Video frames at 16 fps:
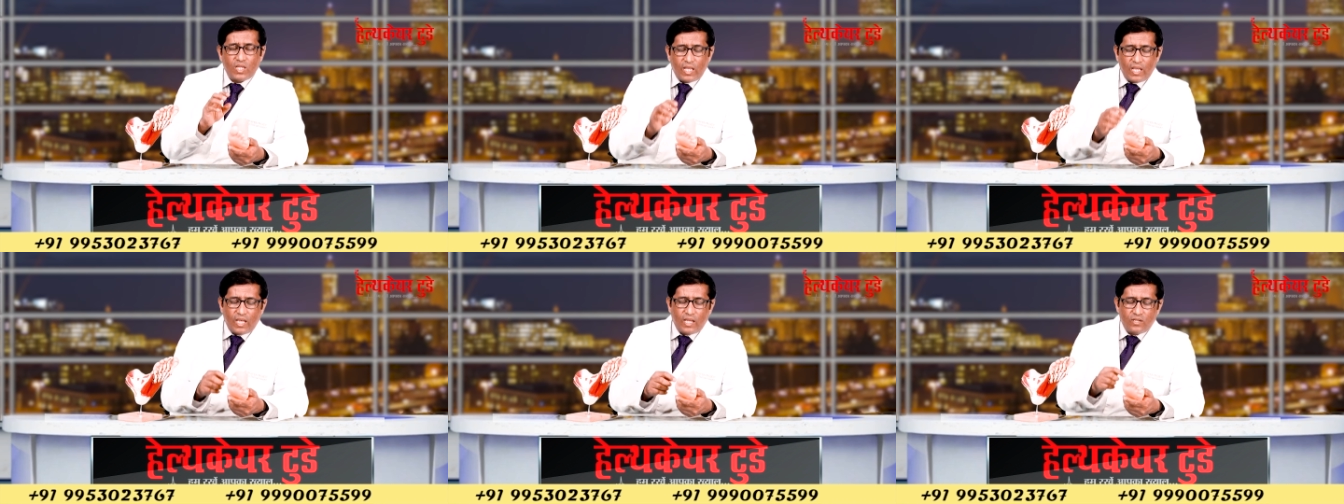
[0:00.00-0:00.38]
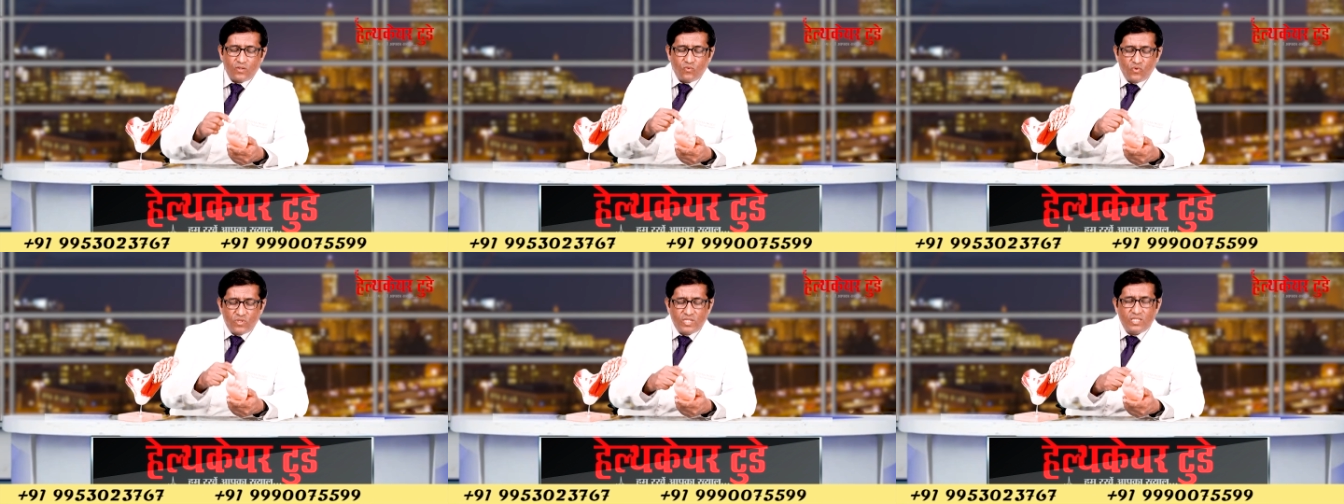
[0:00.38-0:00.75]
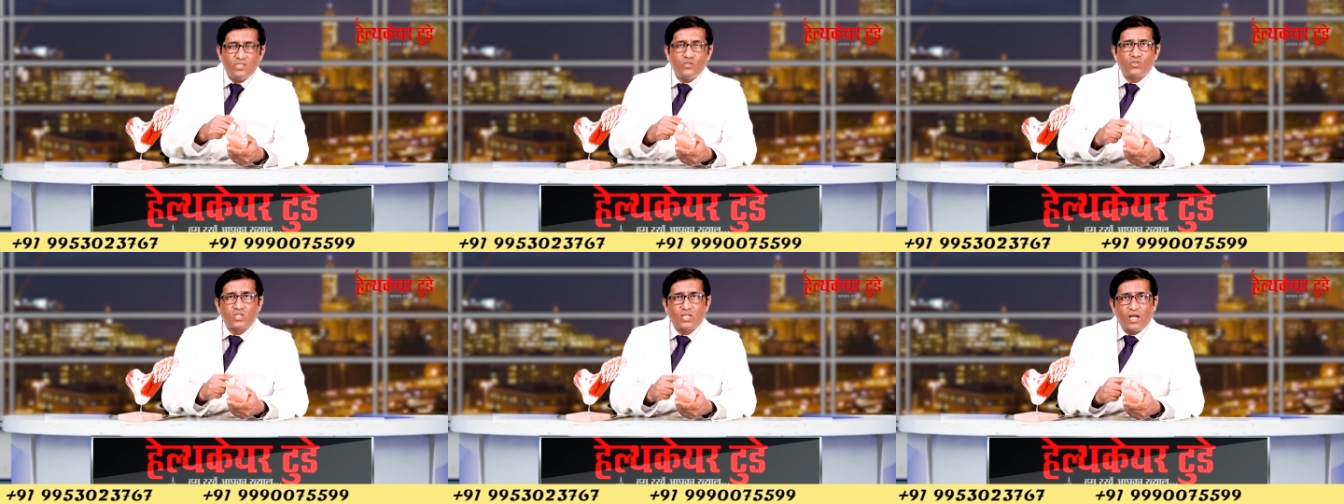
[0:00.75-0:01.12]
and within
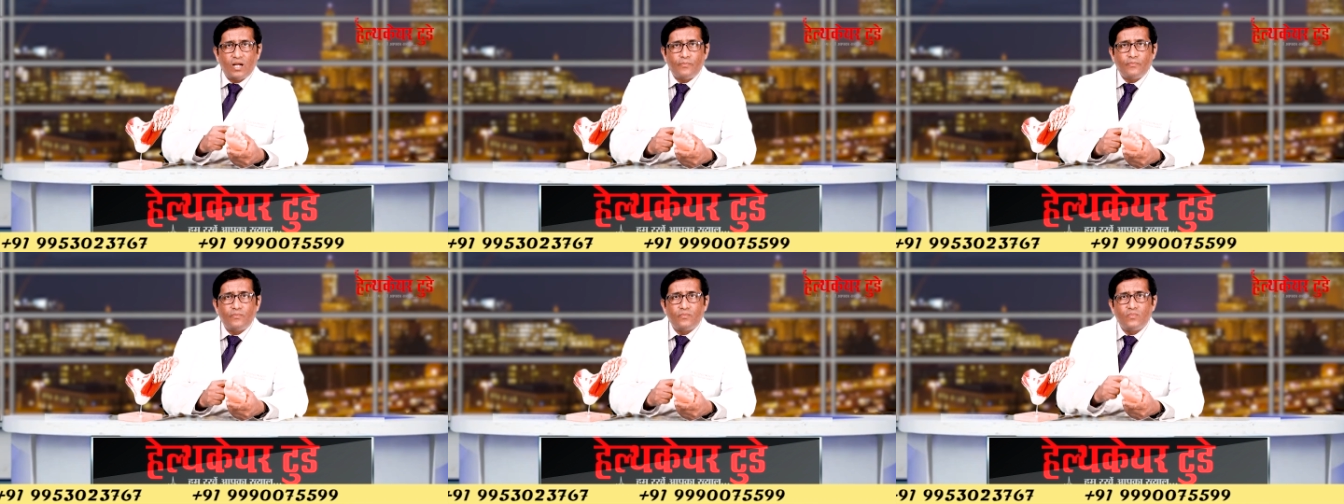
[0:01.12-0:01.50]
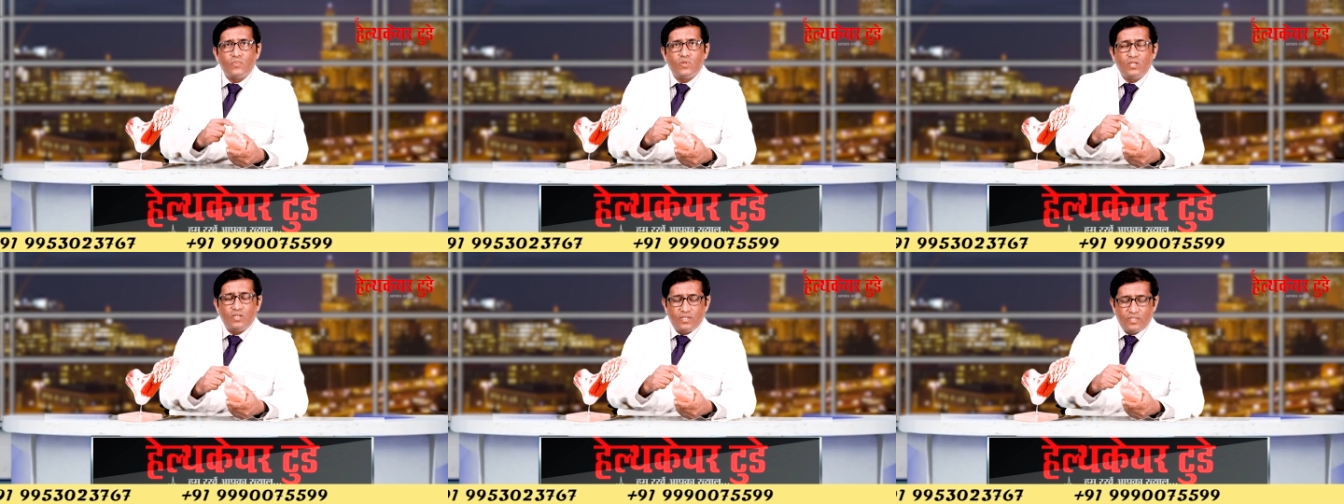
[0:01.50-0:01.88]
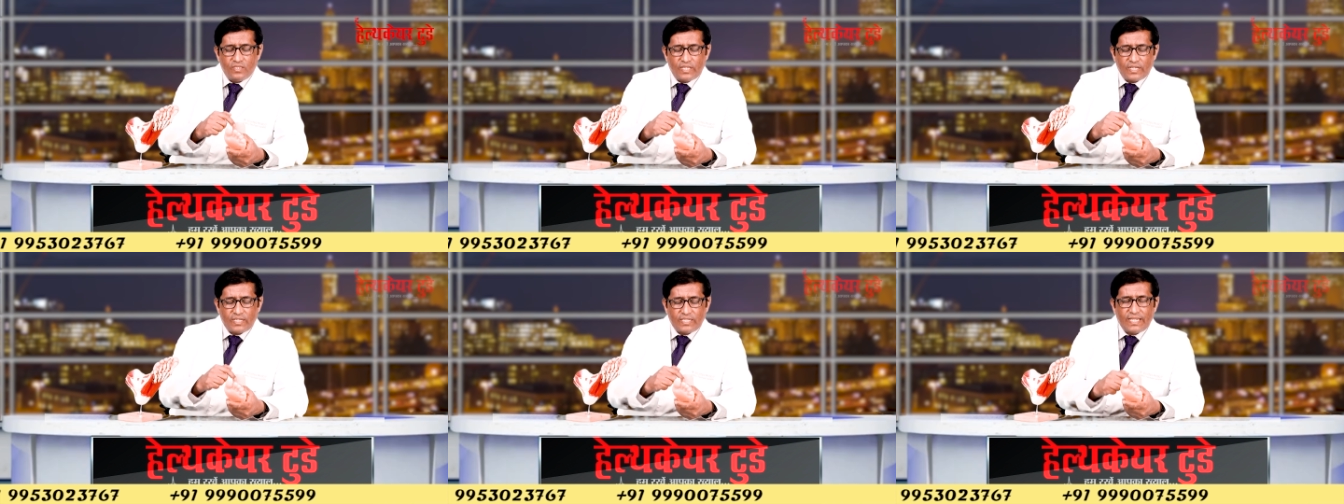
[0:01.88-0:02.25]
this cup,
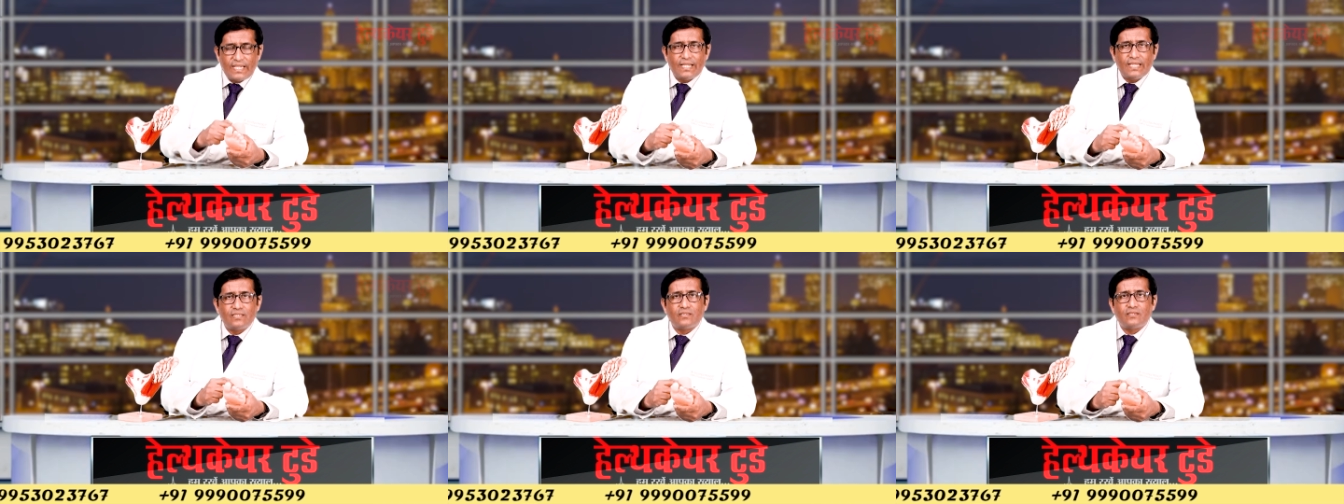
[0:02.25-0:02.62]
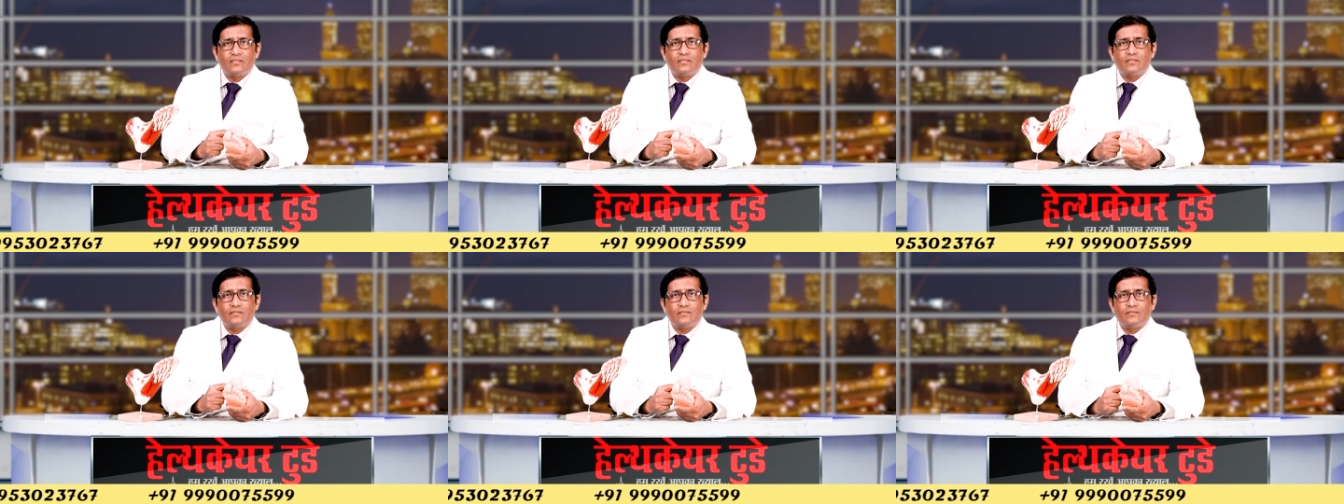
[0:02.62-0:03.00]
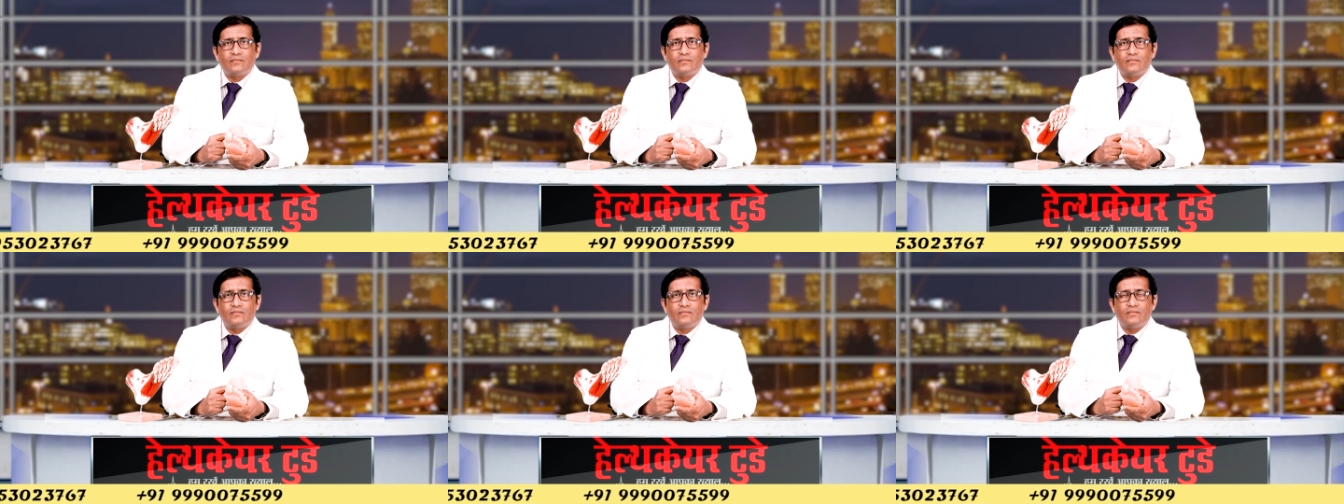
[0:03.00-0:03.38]
the talus,
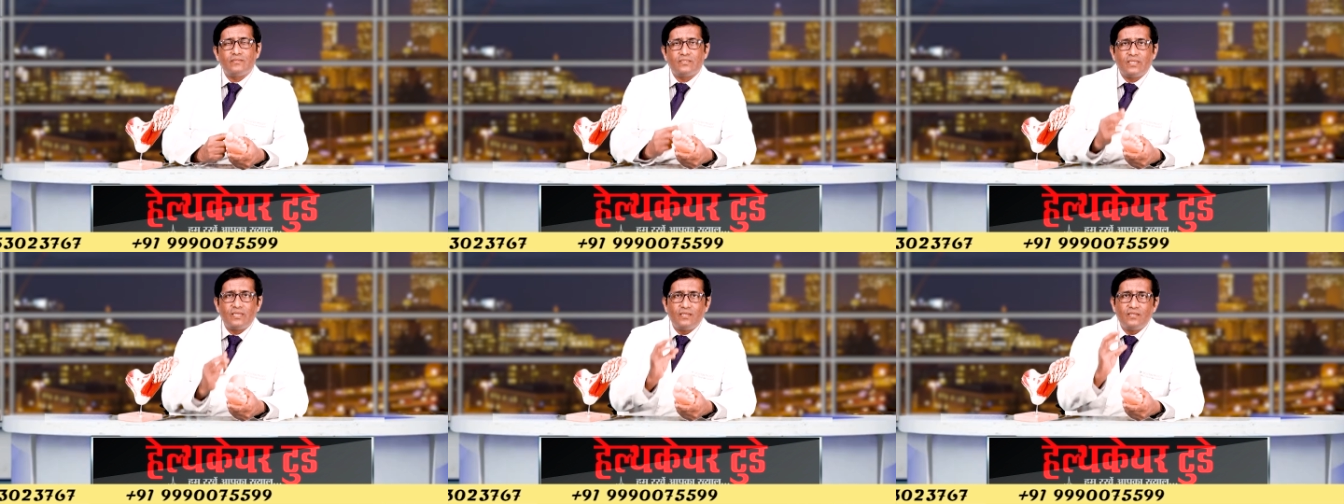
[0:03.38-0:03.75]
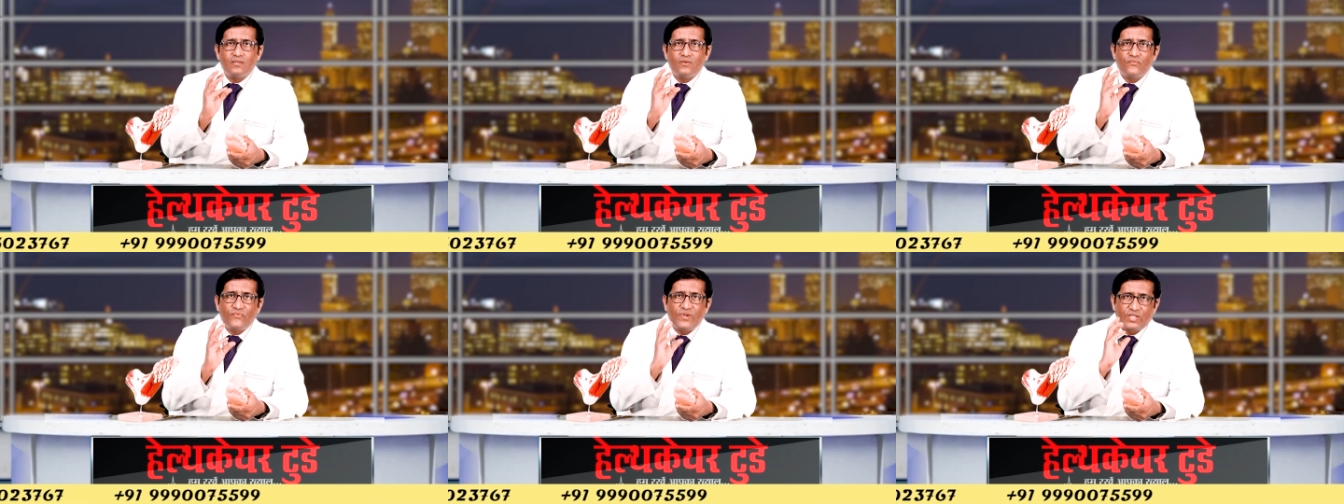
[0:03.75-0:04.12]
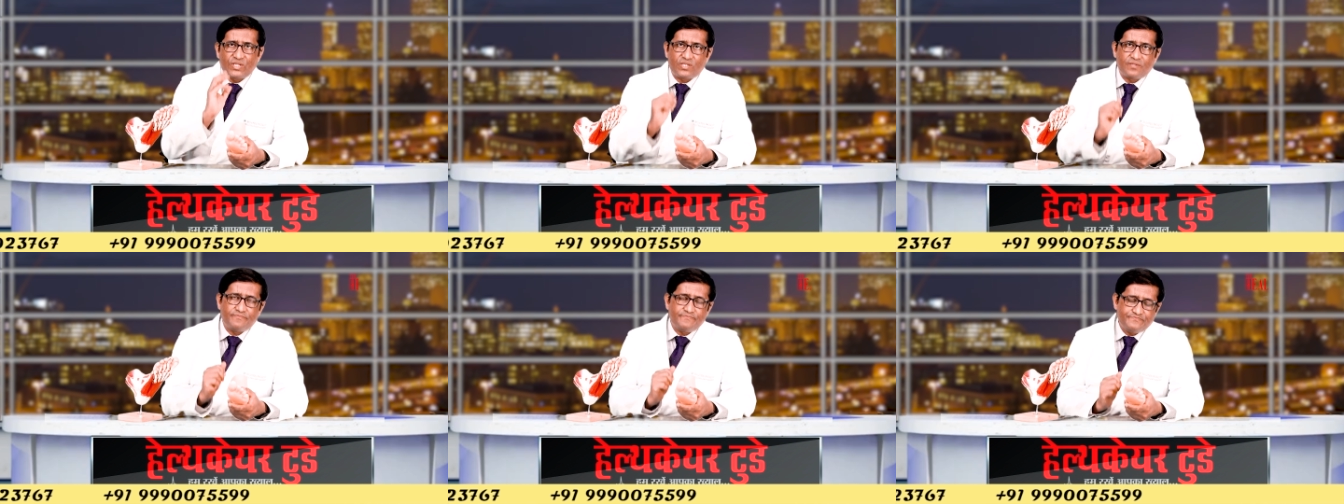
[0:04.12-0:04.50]
they
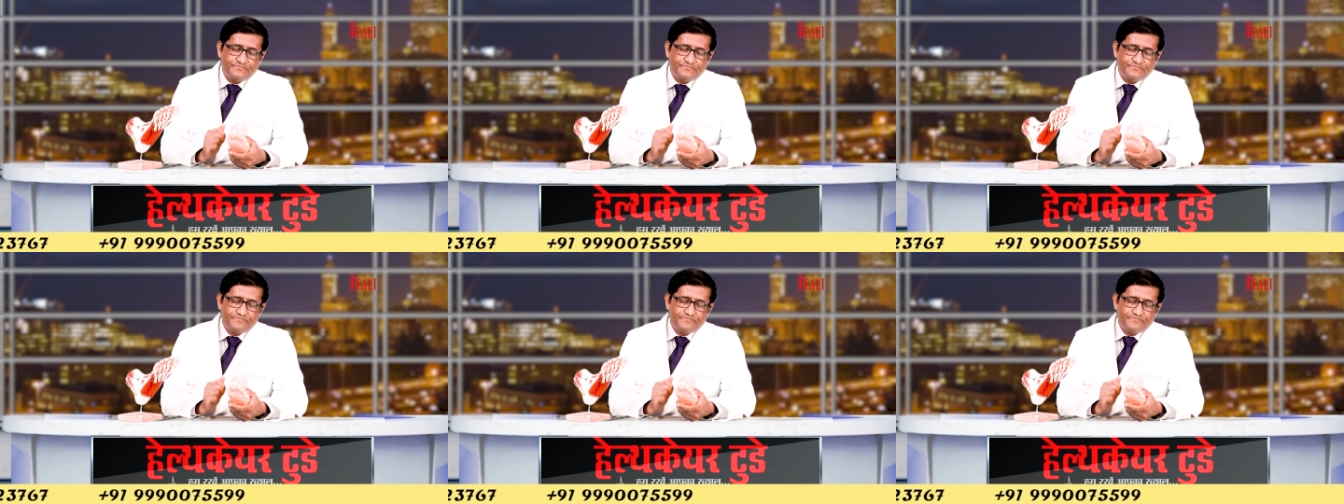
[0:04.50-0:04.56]
fits.